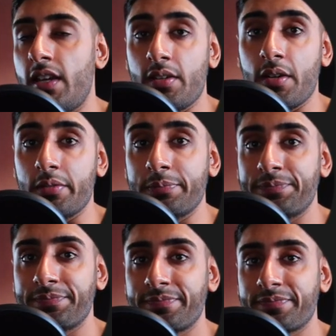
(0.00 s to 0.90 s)
there you go.
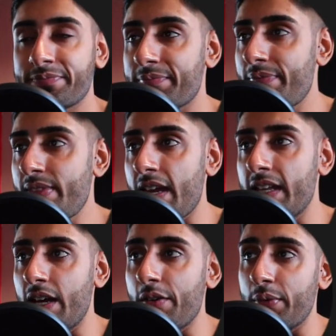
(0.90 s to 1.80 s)

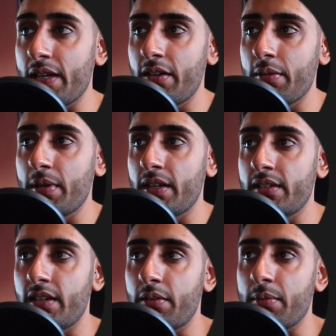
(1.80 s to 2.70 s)
And now if we
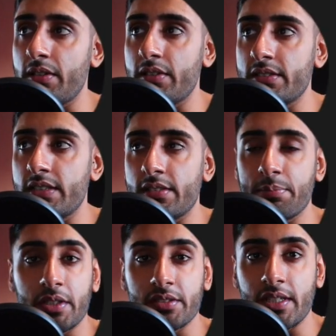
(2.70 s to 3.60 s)
increment, decrement, you can see it's
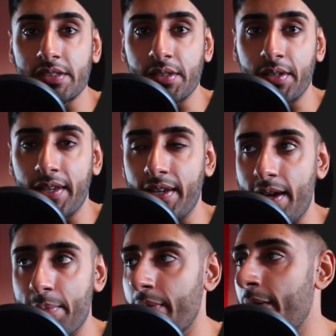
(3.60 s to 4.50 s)
much nicer looking
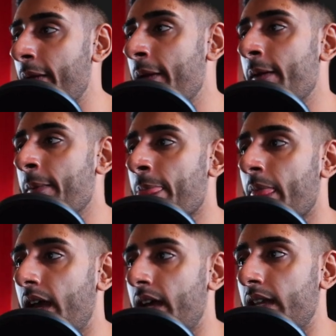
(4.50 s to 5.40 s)
app.
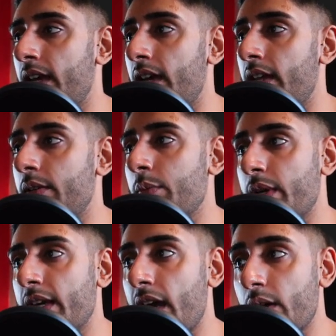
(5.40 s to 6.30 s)
And then
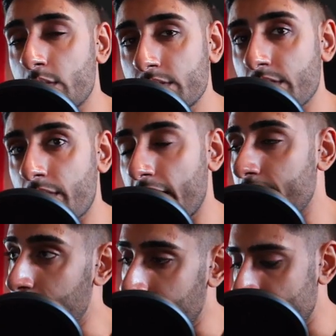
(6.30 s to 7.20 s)
we also
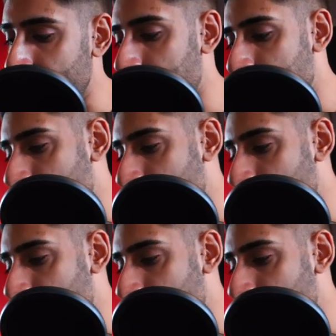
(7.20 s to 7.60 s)
had the reset